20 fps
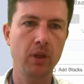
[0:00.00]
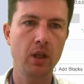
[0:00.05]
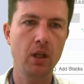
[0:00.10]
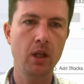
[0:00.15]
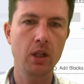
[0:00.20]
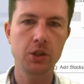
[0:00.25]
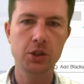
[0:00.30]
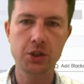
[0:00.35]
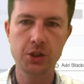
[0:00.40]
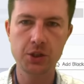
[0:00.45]

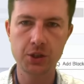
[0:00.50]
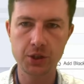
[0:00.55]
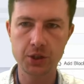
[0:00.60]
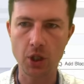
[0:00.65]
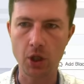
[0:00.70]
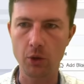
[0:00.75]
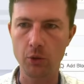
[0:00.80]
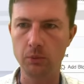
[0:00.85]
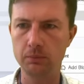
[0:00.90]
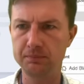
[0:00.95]

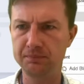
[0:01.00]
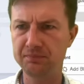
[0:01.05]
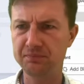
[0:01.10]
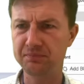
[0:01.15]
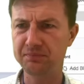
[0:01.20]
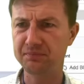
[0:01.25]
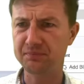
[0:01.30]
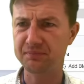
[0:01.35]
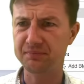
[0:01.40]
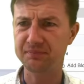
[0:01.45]
So,
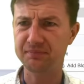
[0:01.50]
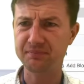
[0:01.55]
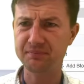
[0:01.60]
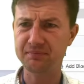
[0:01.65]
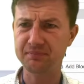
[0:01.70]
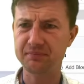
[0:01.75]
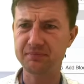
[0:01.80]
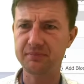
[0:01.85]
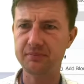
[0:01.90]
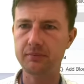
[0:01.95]

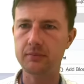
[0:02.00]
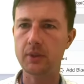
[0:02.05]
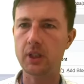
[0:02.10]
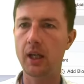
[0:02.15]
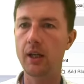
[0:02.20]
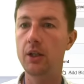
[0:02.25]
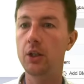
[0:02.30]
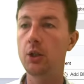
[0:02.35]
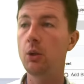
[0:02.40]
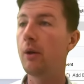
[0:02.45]

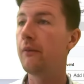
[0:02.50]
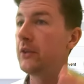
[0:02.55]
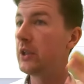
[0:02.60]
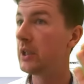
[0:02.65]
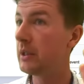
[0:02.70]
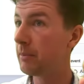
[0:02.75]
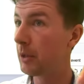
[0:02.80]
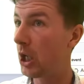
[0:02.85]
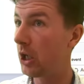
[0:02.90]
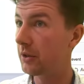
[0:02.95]
go over to
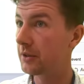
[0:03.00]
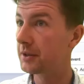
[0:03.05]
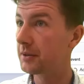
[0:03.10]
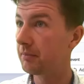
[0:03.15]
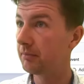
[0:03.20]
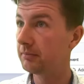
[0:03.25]
your blocks,